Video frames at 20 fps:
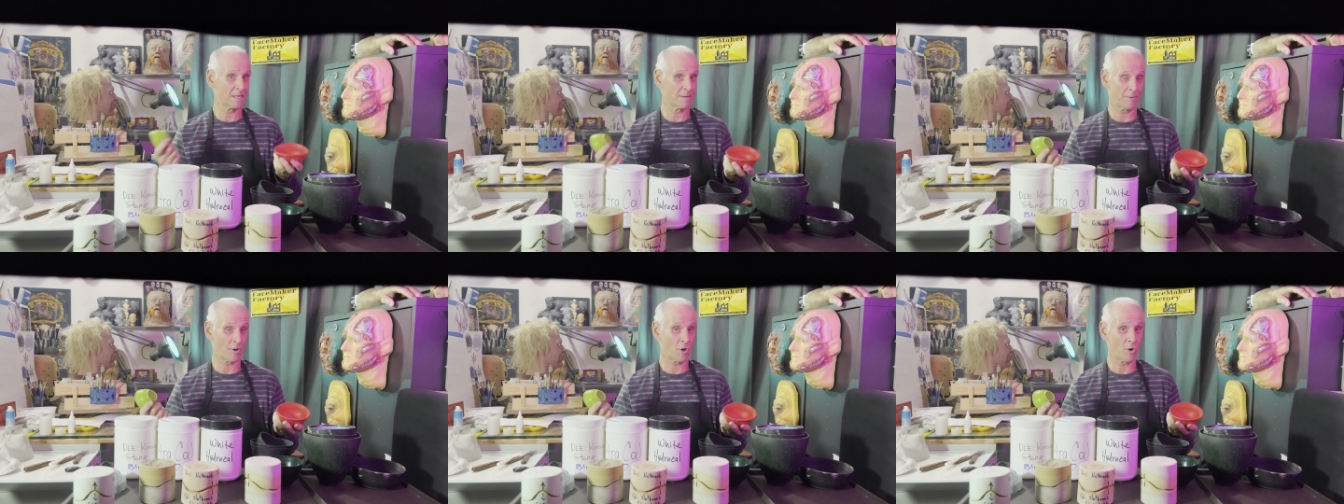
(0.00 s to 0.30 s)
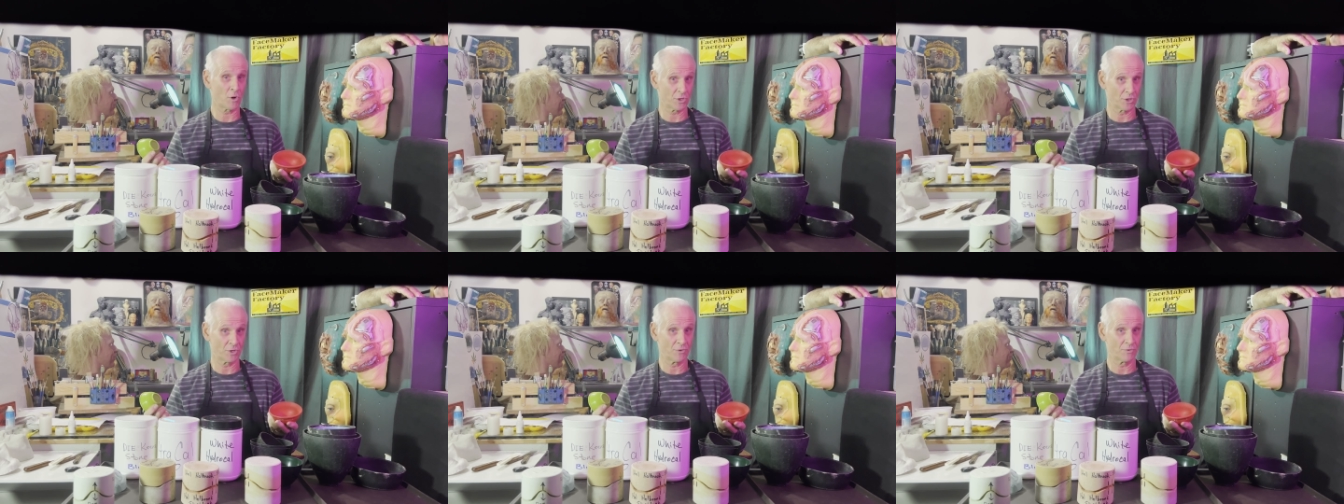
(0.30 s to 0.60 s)
up
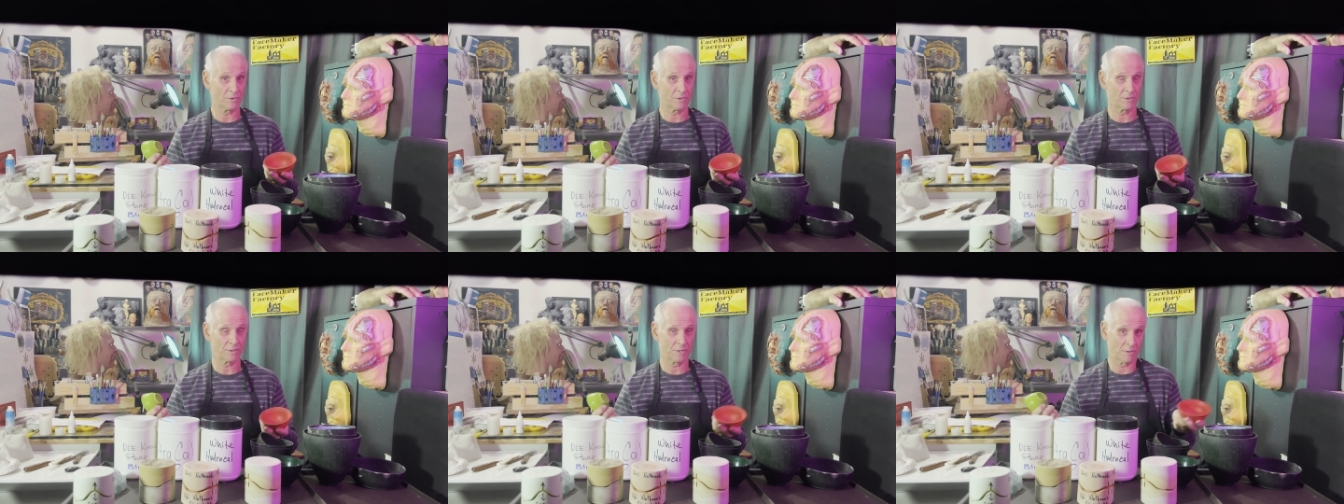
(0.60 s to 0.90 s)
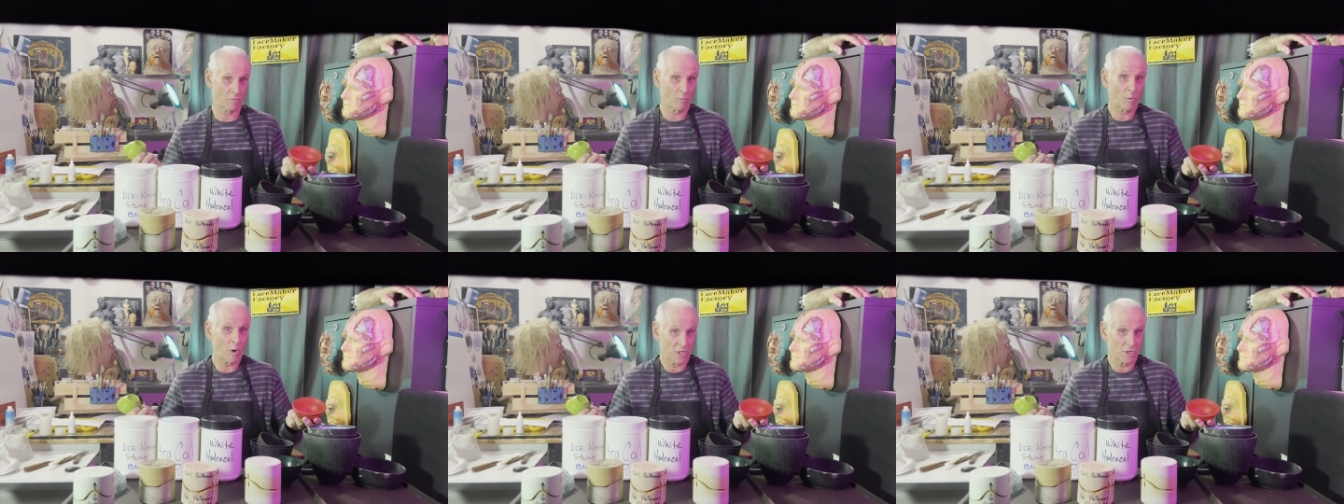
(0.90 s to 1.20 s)
all
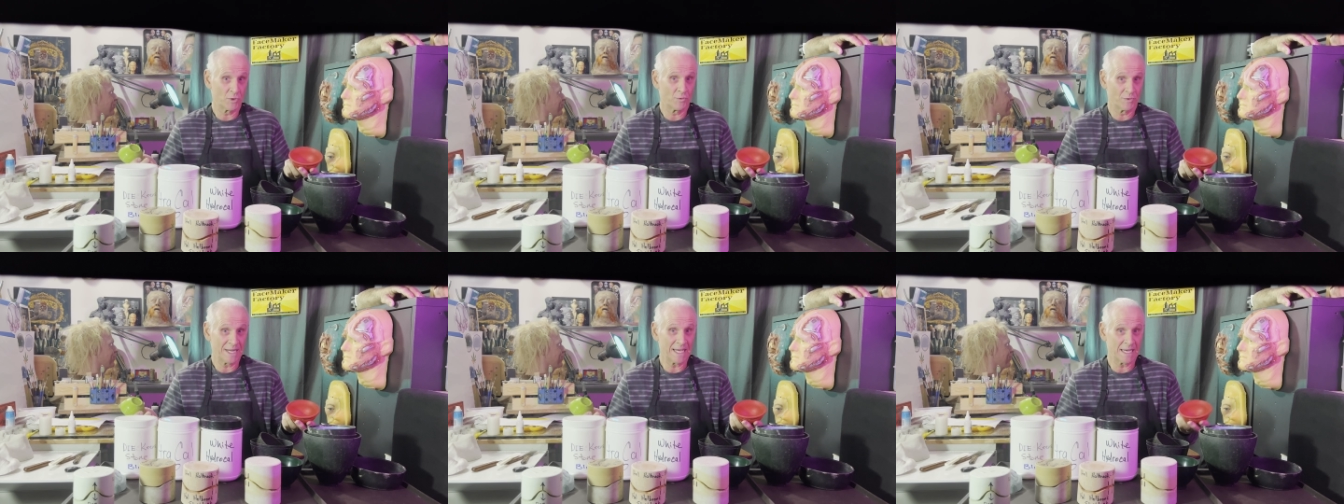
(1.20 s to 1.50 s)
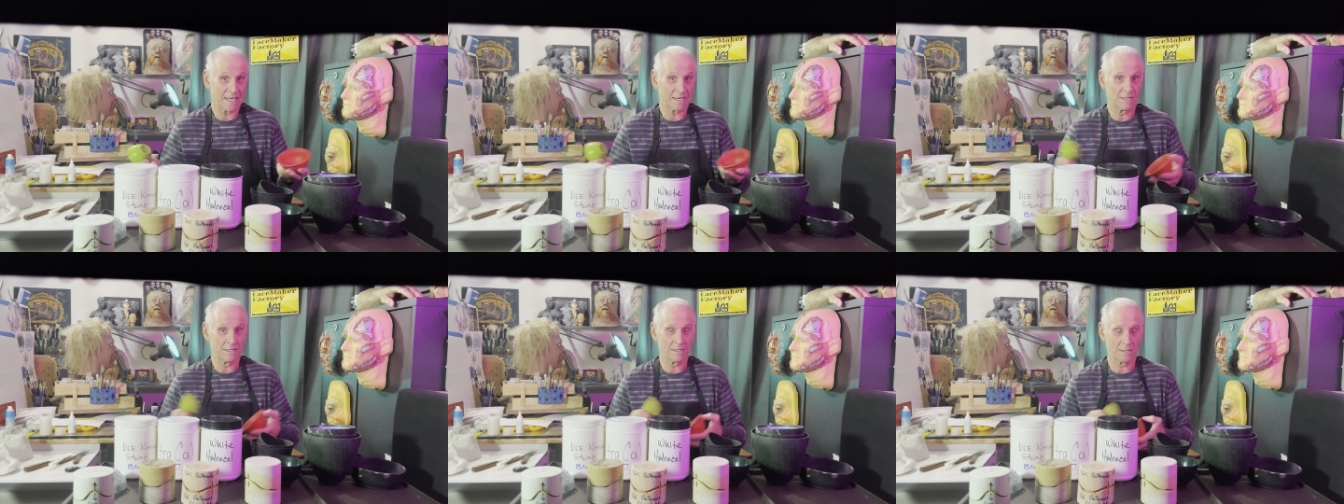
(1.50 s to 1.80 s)
what you
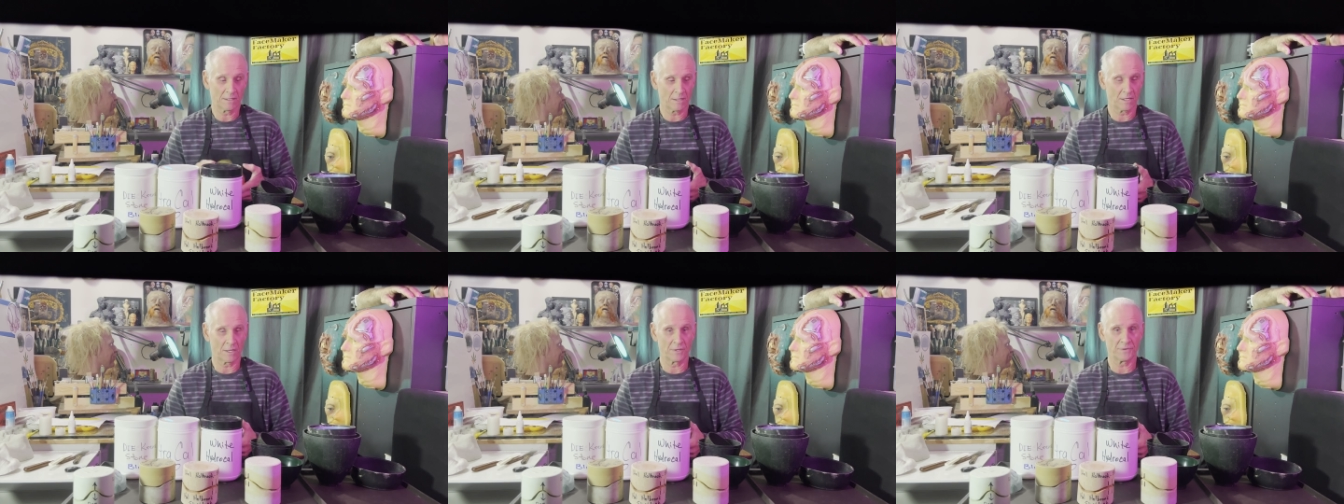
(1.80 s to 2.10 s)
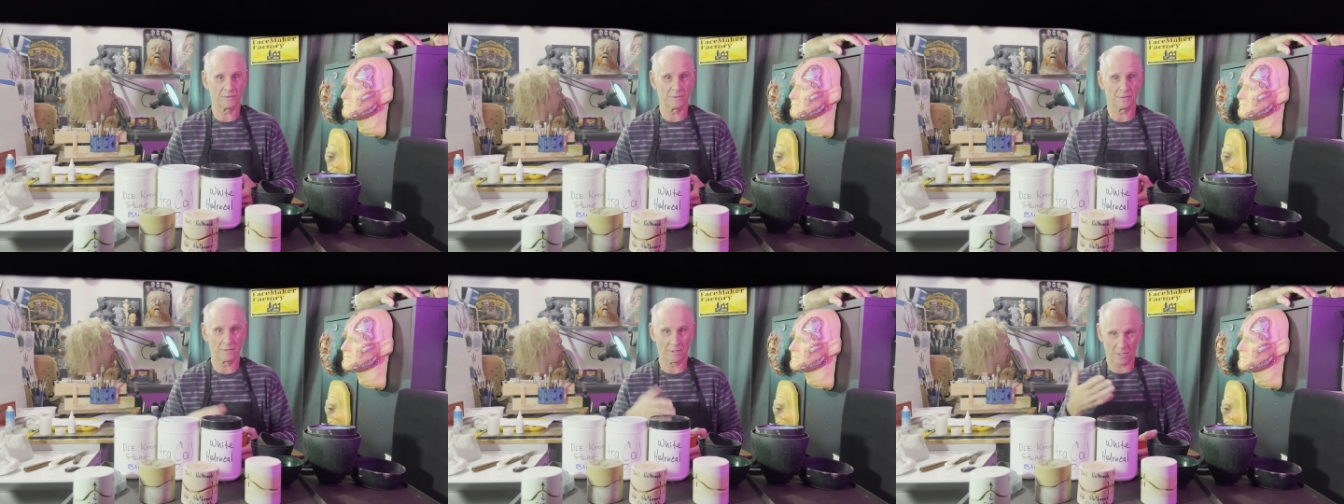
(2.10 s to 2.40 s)
need
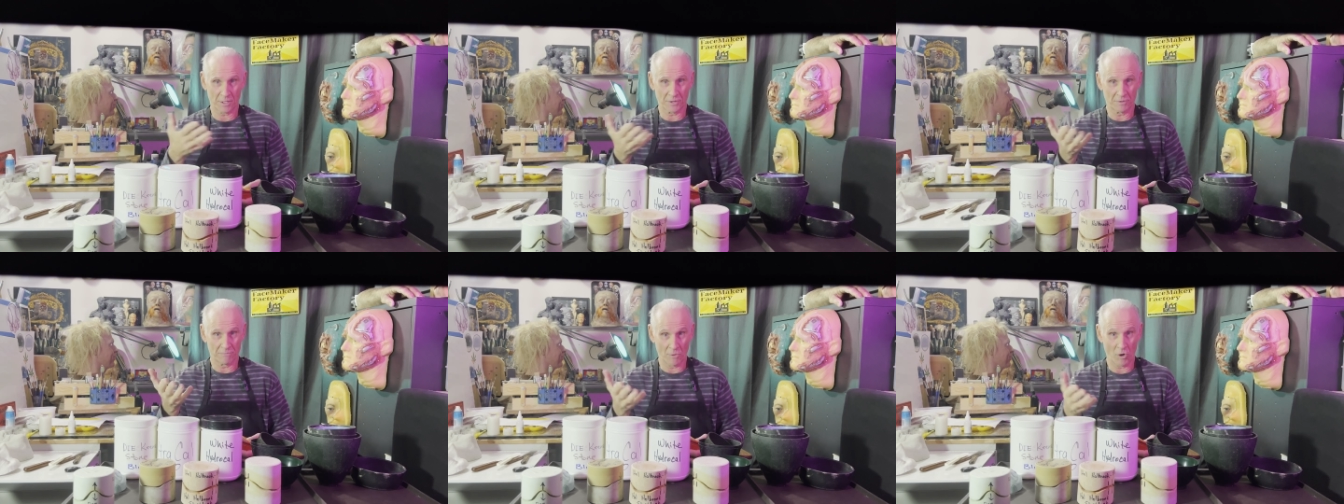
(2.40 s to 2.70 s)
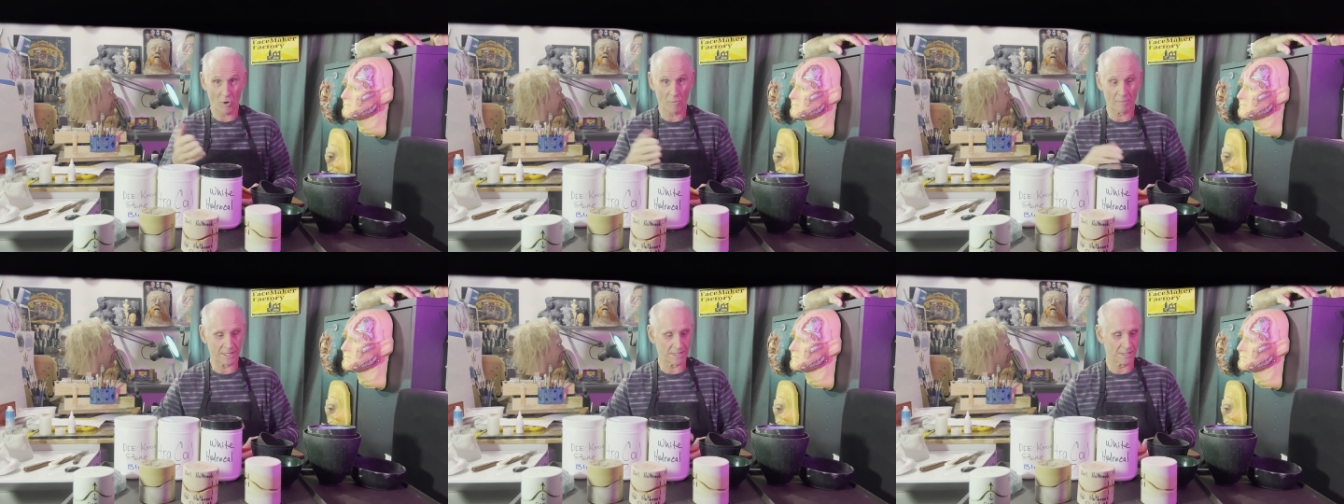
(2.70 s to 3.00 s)
on the
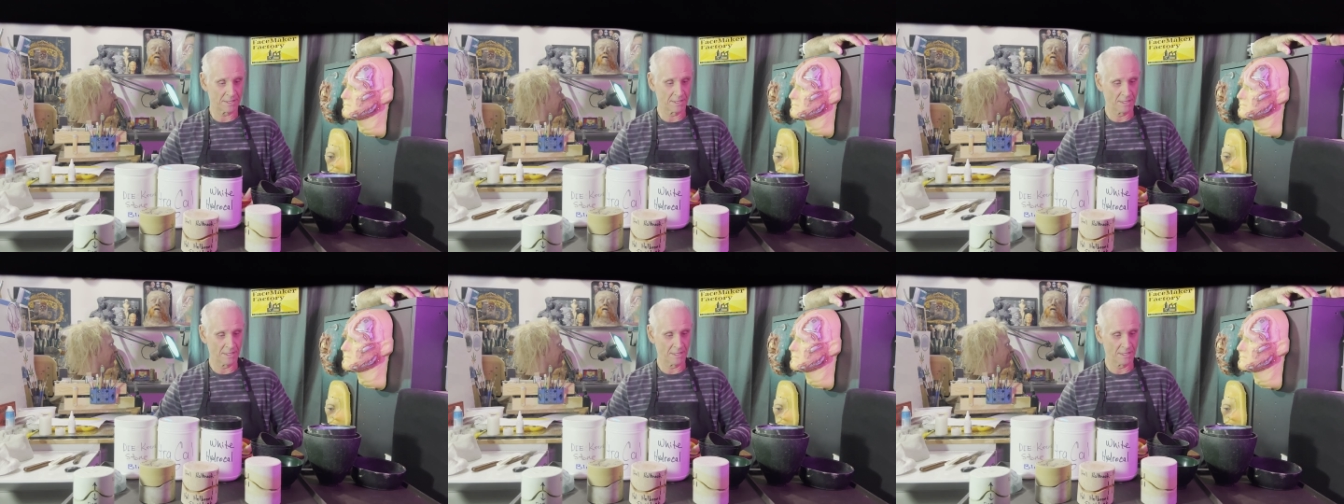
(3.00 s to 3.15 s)
moment.